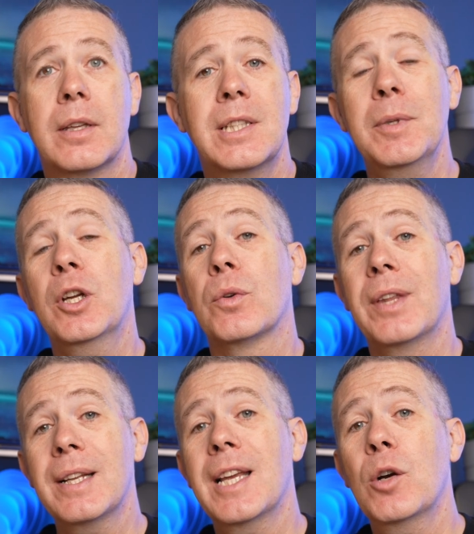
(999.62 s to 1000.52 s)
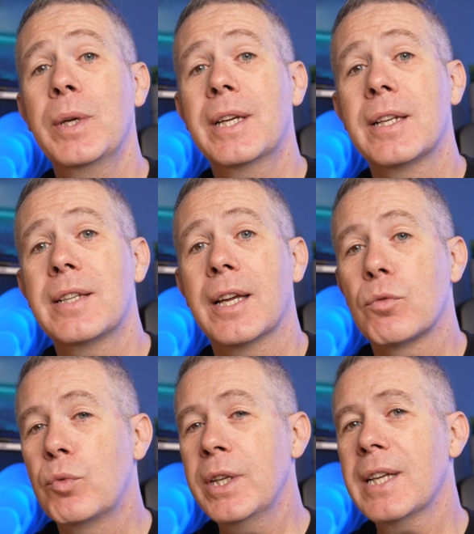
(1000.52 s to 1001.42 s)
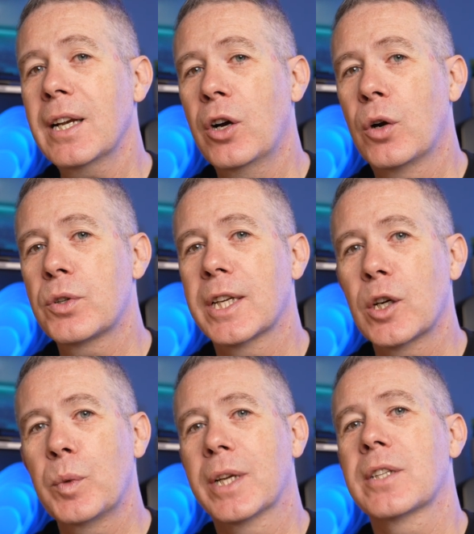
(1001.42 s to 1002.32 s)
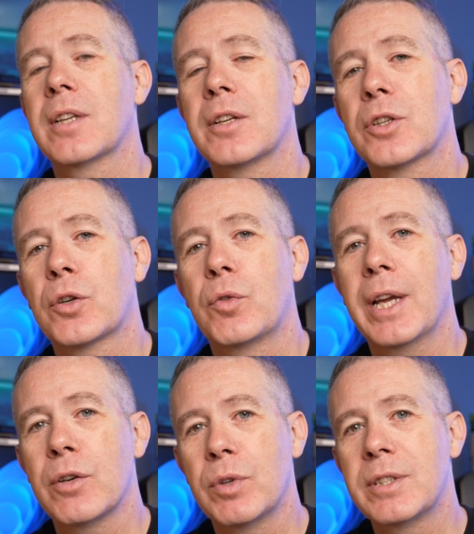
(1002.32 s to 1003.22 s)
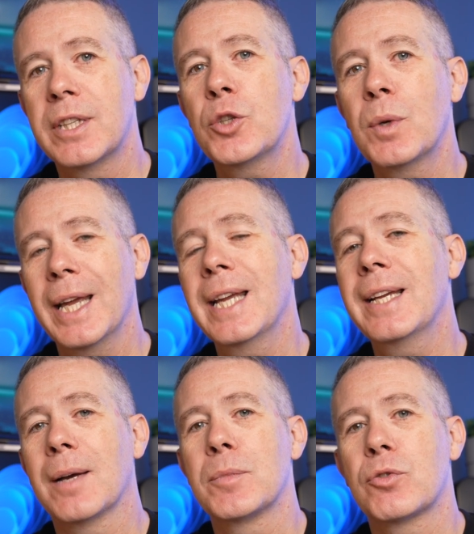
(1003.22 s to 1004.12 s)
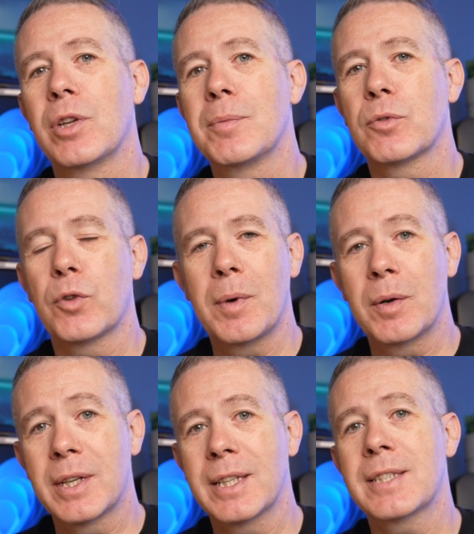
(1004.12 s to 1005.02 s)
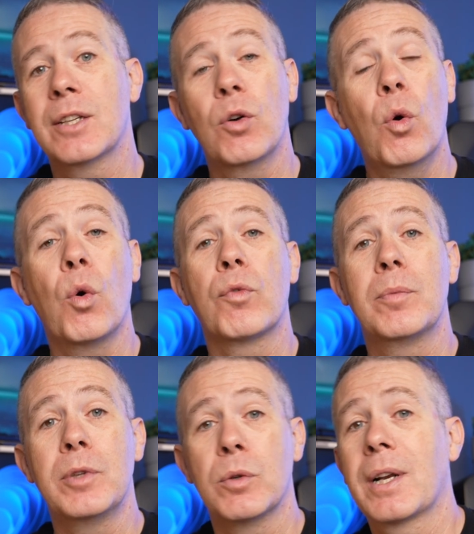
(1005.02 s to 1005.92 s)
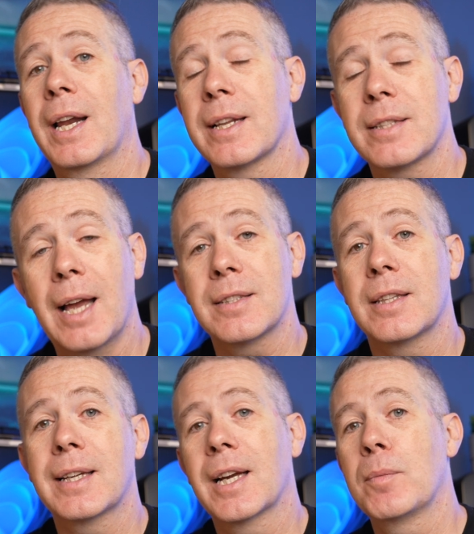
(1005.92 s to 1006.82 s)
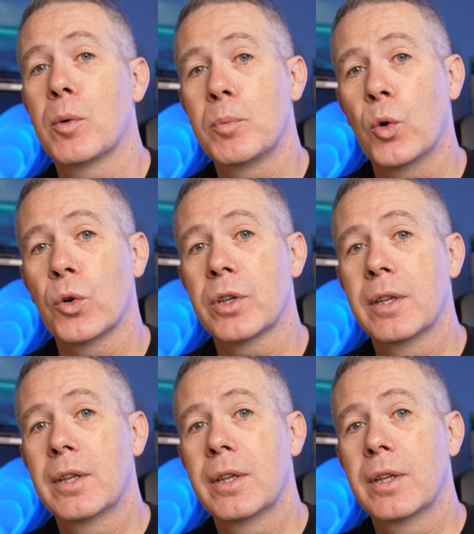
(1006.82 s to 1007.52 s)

So there we go, that's how we can take reseller hosting and we can start to create residual income streams from our existing or from new clients as they come on board.